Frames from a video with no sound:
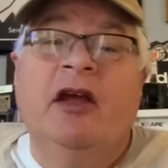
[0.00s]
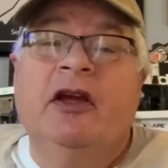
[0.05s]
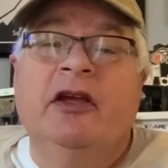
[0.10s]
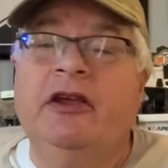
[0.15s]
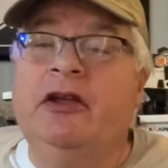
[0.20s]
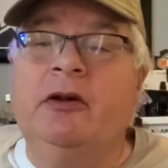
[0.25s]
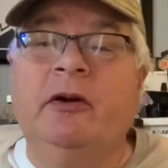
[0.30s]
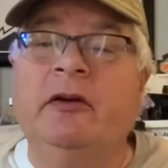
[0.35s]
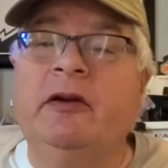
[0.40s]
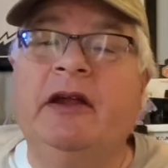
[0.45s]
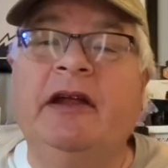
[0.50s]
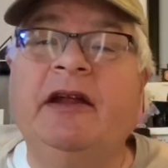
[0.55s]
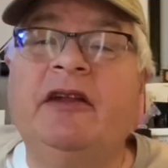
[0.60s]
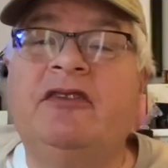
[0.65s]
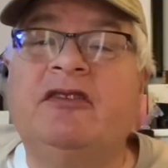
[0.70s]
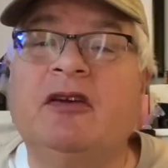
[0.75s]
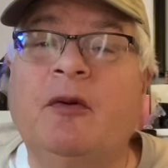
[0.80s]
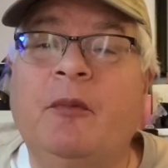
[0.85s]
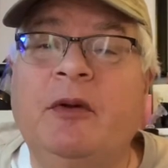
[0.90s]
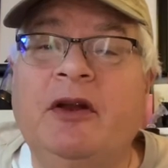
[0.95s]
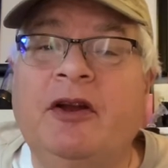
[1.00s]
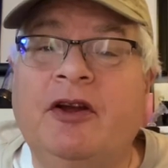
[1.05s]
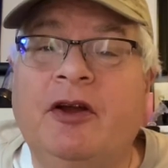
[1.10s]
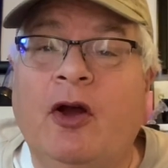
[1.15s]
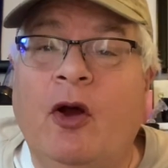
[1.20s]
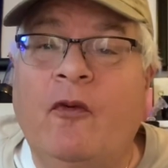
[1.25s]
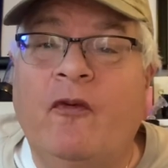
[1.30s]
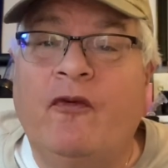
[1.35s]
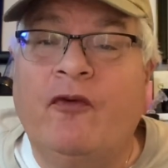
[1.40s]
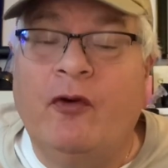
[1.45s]
You don't need someone to
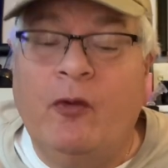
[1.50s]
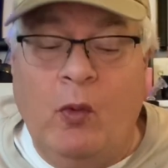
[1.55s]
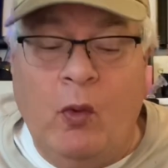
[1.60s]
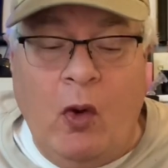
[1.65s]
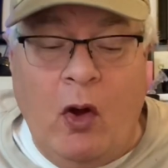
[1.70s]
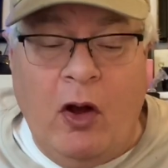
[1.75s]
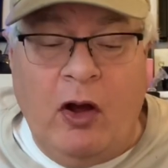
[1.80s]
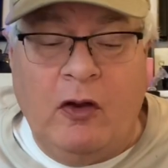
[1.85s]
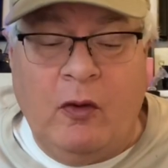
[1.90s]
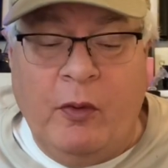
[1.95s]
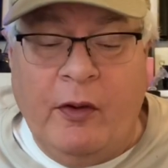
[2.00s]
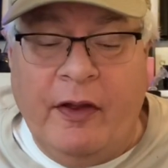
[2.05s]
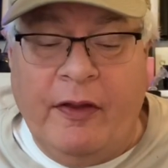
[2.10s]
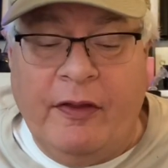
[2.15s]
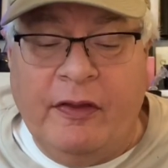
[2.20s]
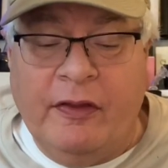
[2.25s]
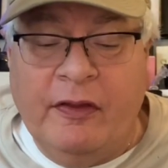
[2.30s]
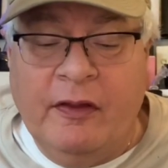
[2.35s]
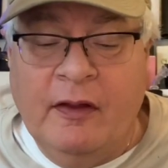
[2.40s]
go for a walk with.